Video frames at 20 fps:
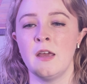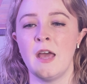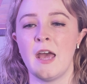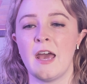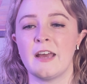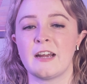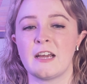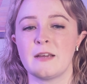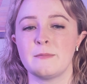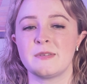
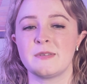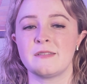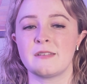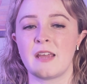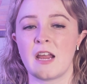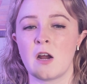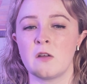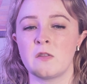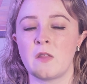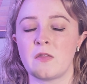and I am
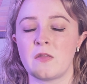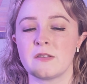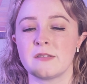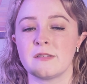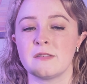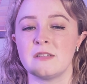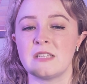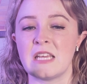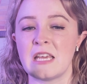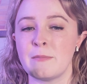scared that this
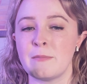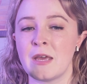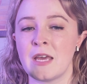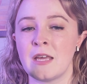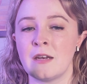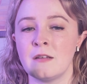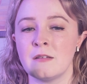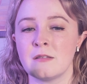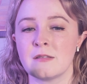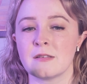
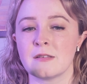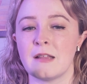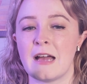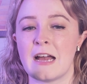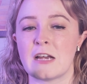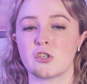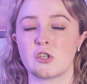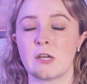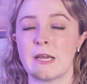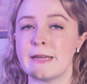
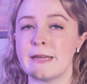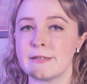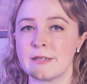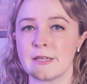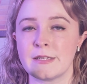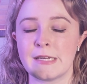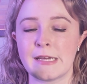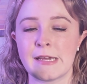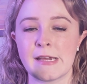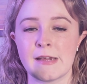
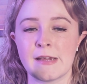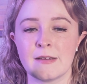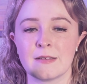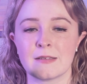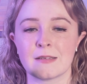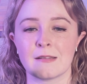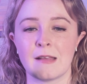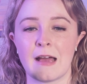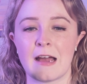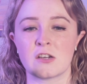
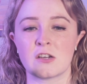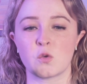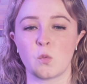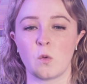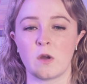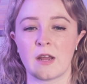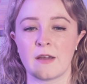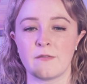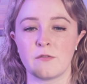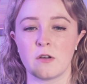
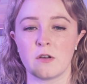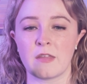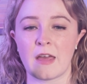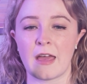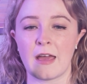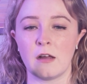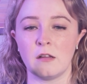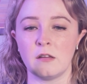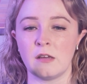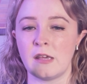demon/entity/whatever the
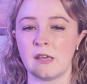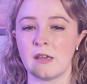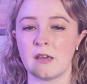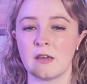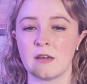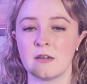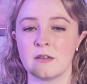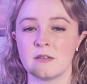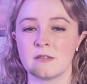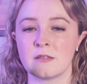hell he
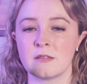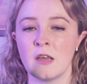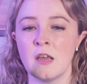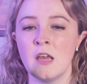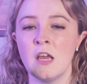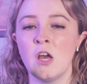is